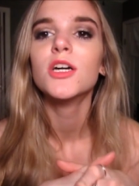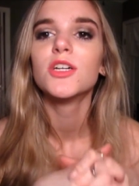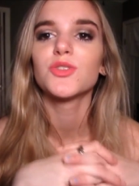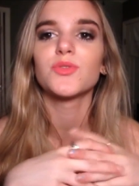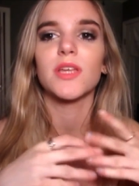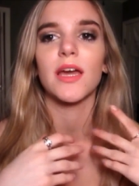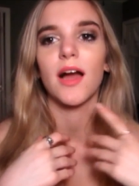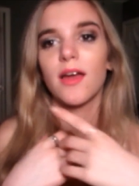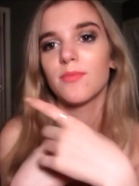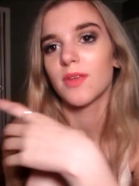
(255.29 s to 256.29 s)
So it's like,
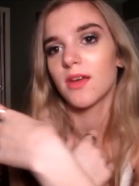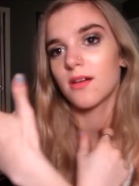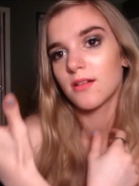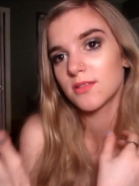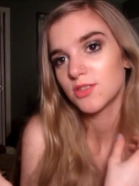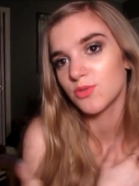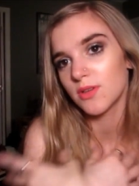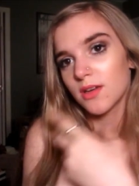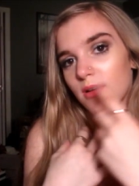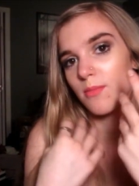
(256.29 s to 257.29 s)
I'm, like,
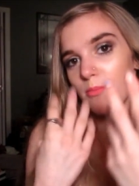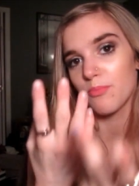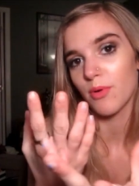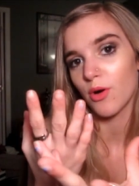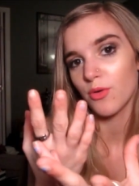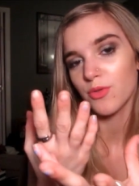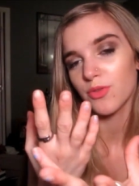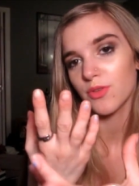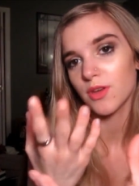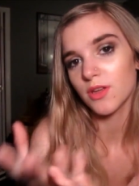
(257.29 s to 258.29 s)
doing
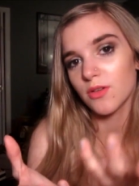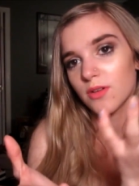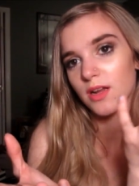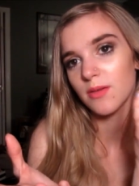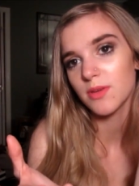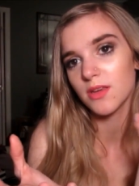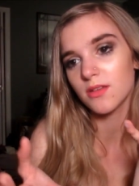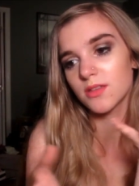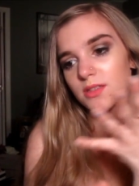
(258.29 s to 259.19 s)
both, you know what I mean?